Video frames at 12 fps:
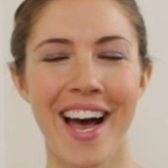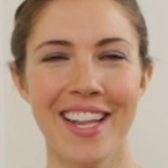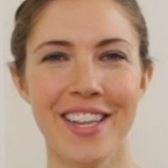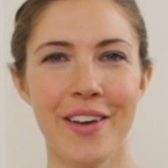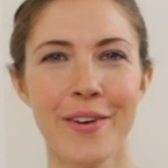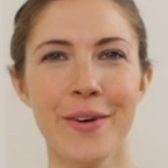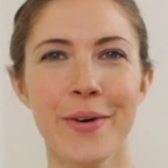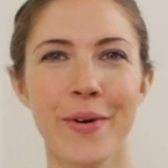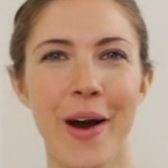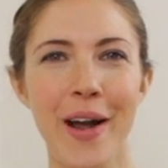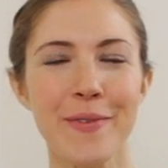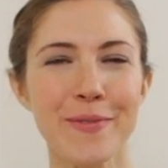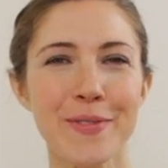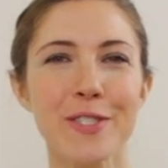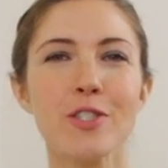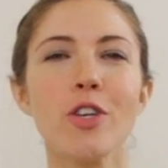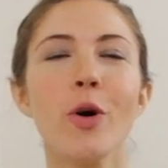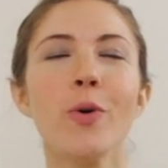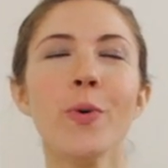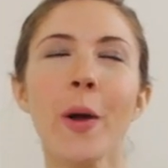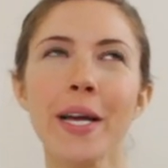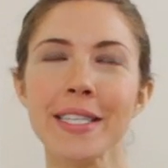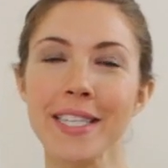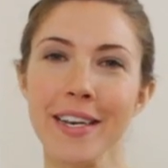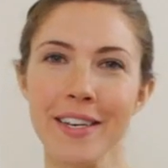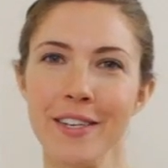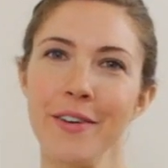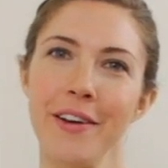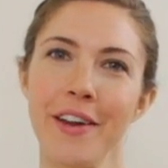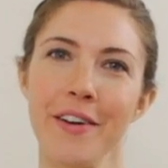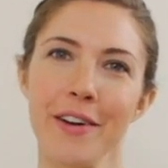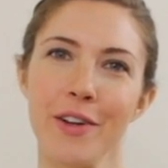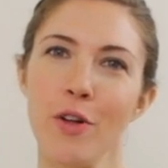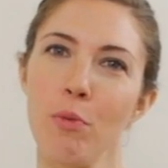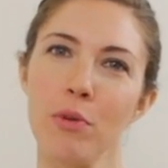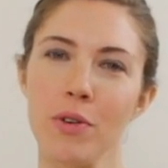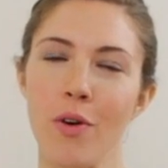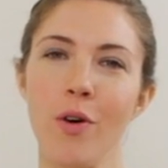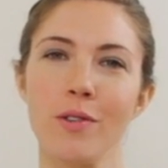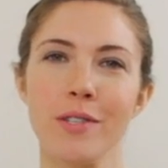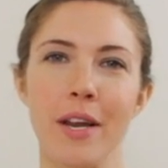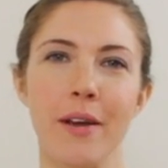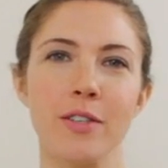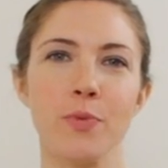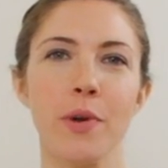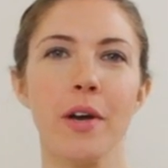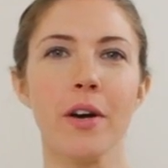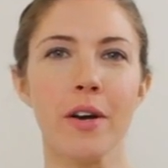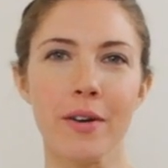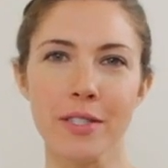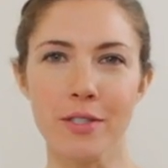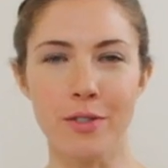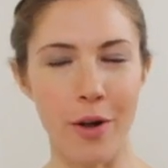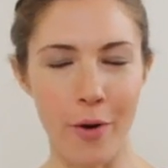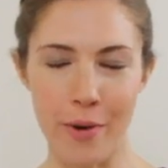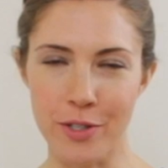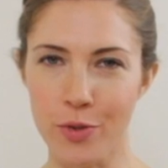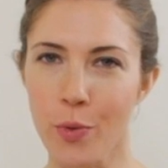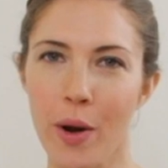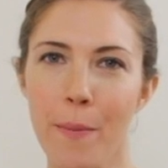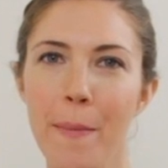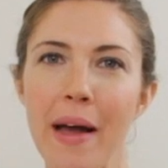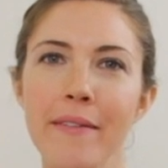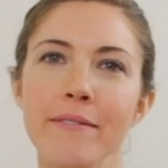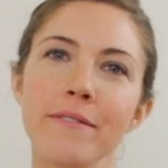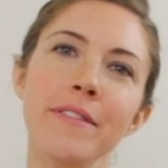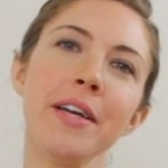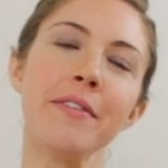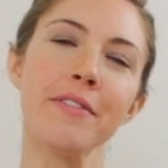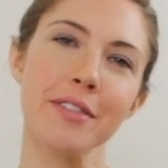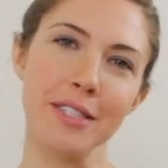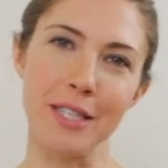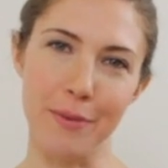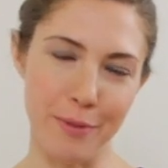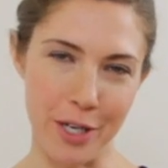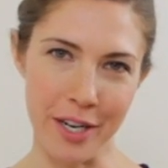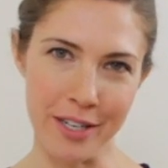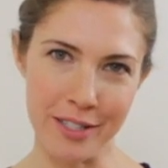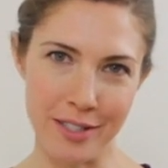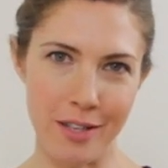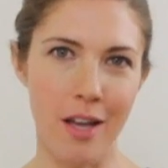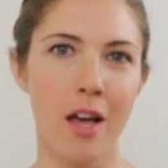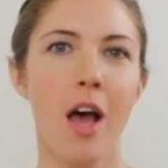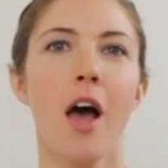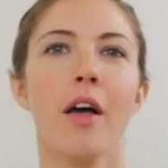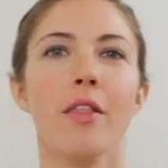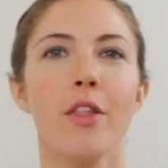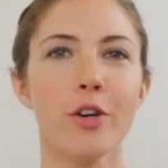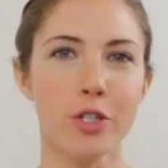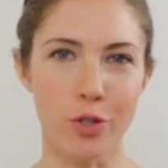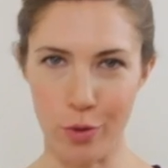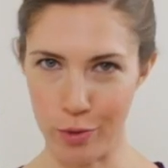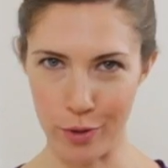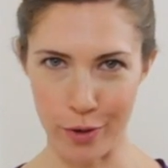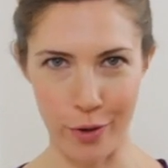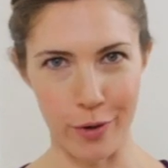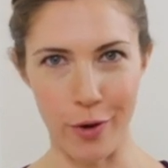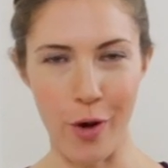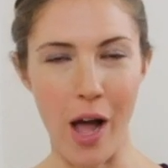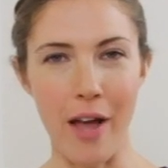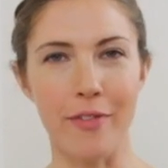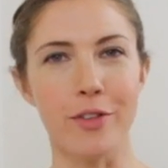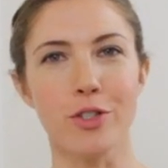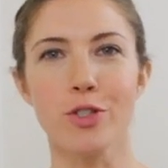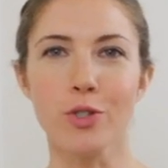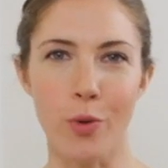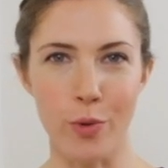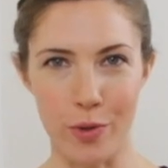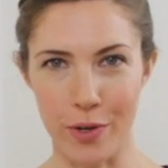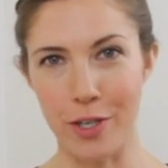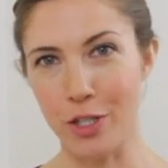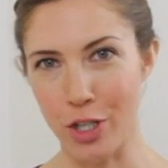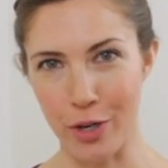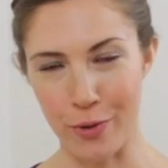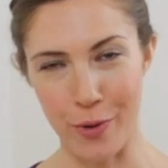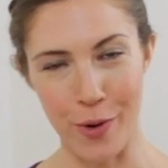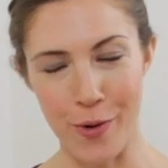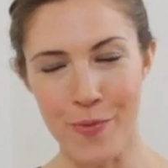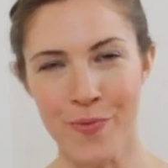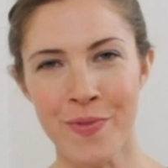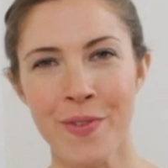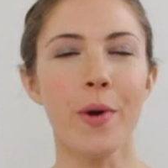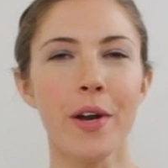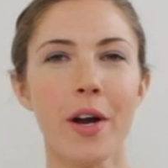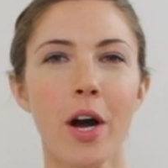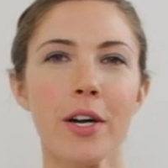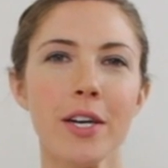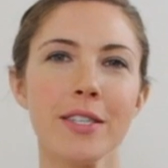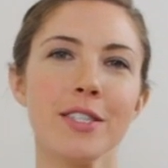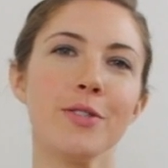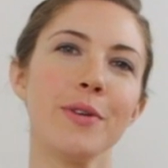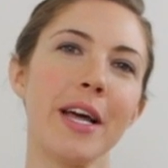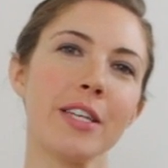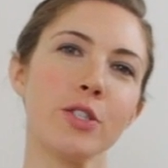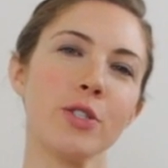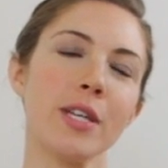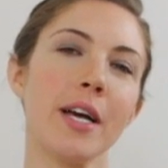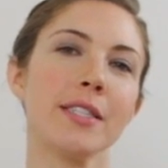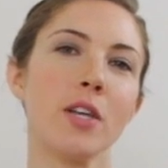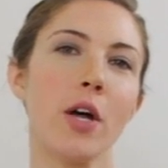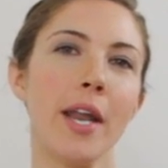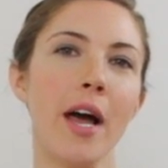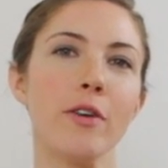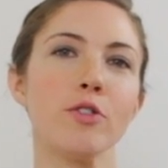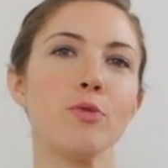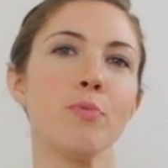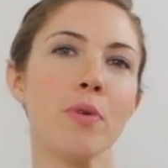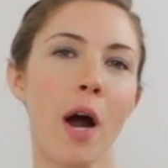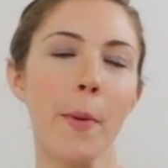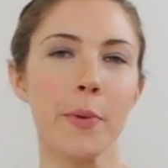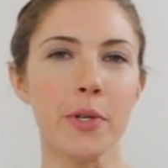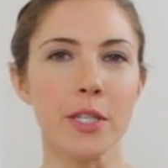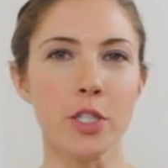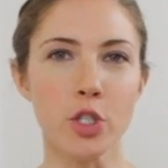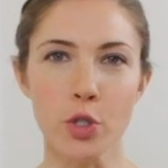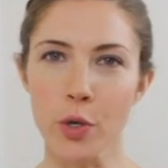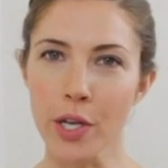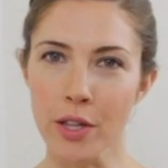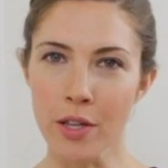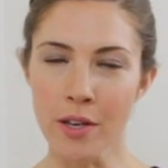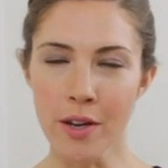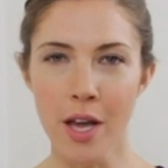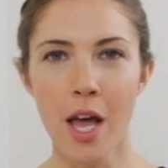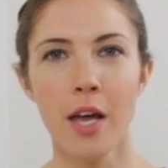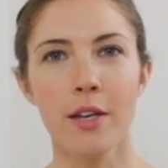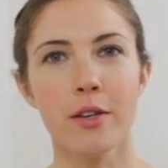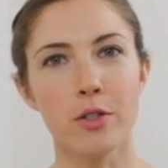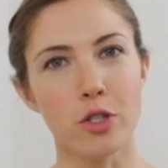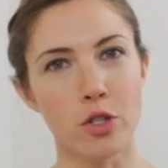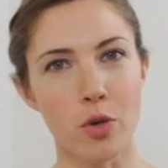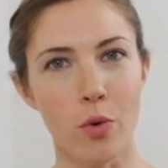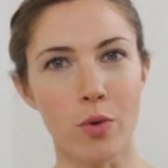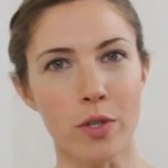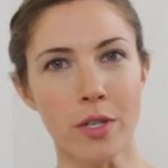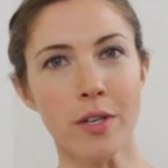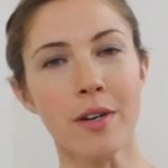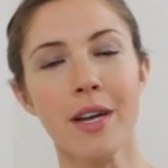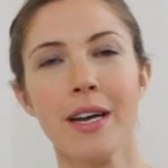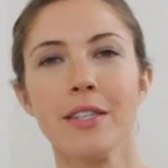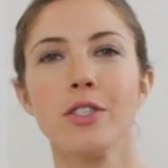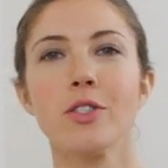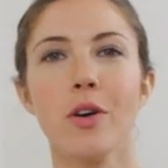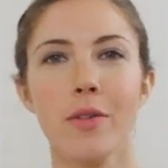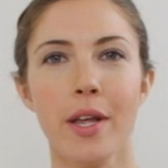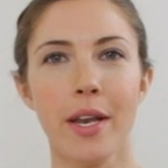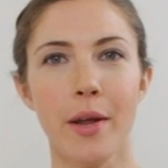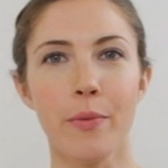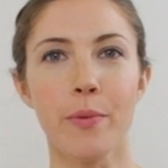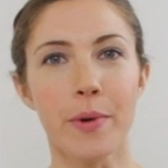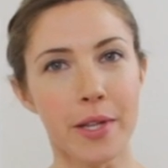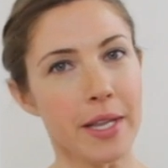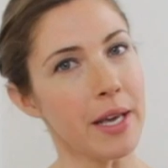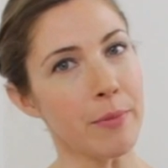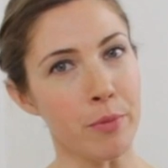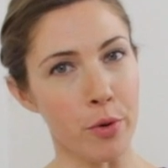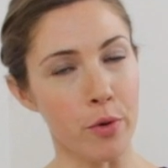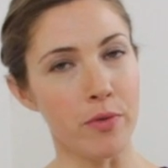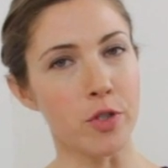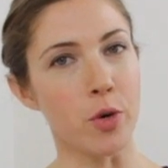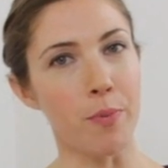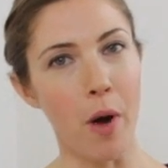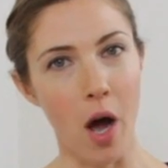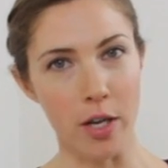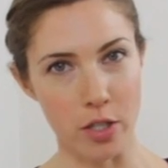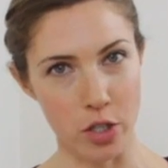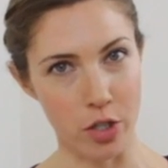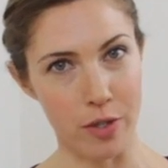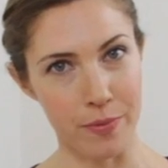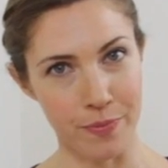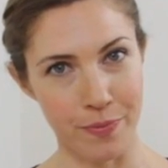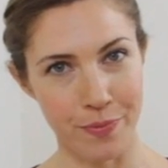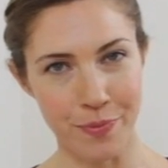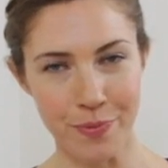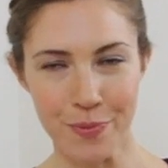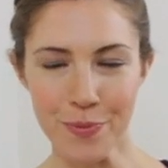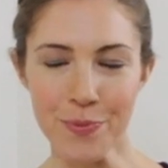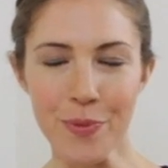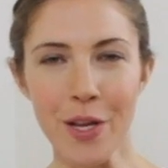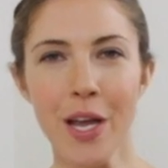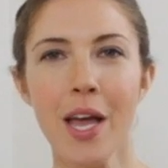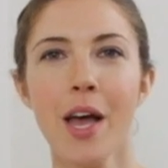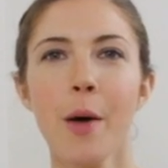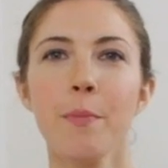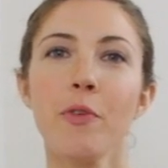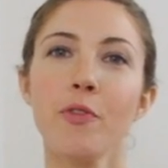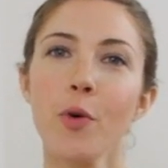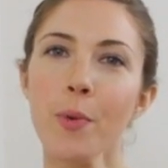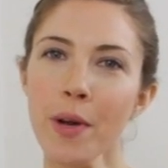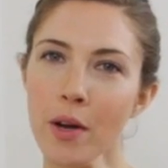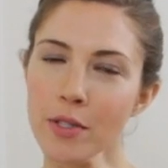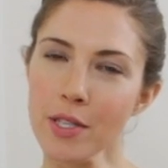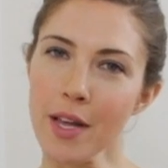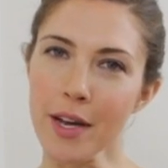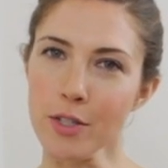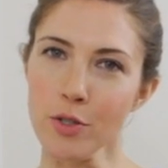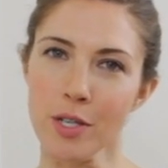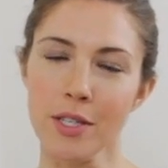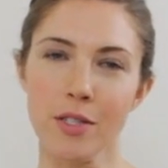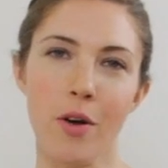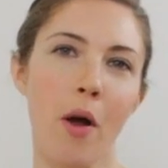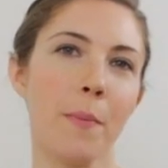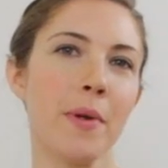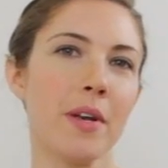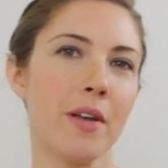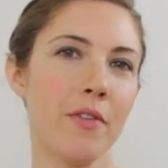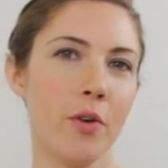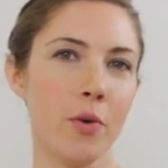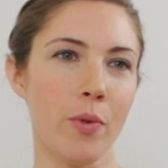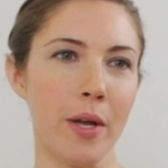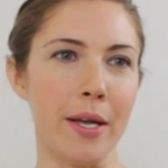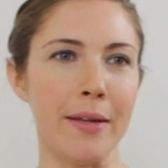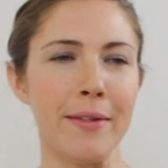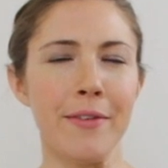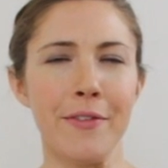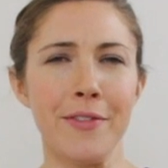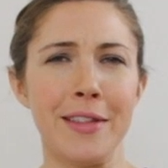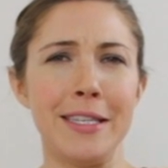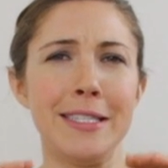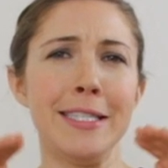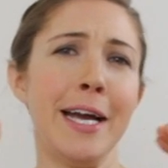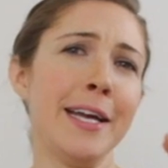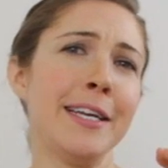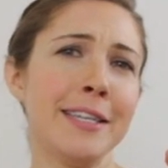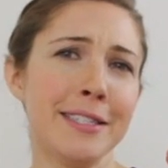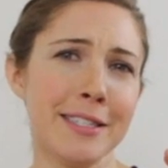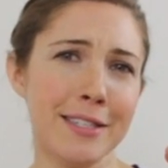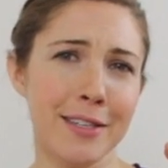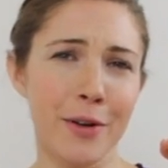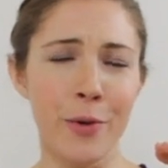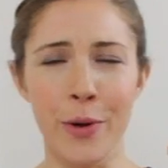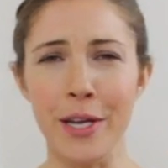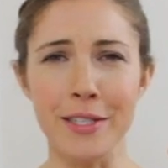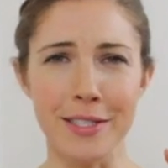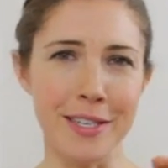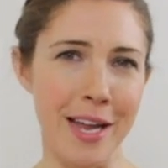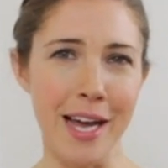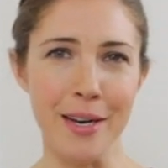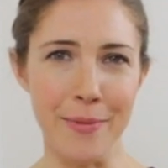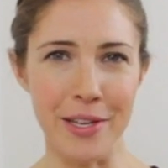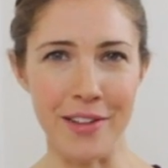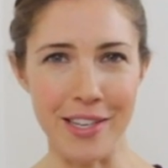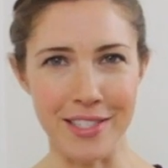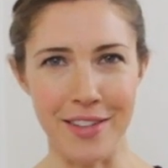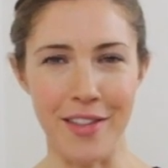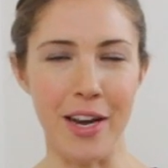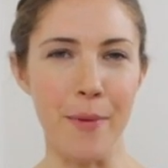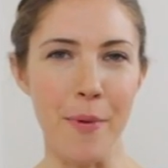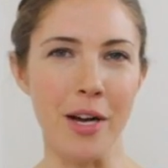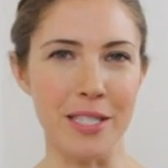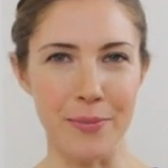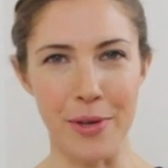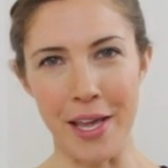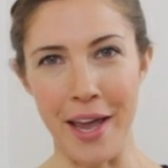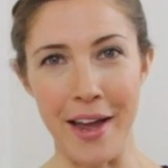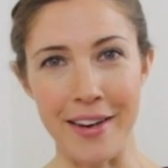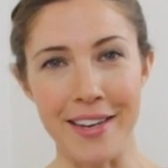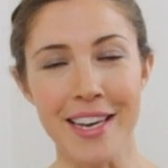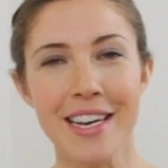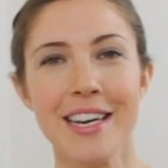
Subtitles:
Hello, I'm so excited you're here at Global Nicole today because we are going to go into one of my favorite subjects, the shoulder girdle and the shoulder in general. We are going to do an exercise on how to properly strengthen your shoulder so that it really improves your posture. Before we go to the exercise though, I'm going to give you like the tiniest, quickest anatomy lesson that I possibly can.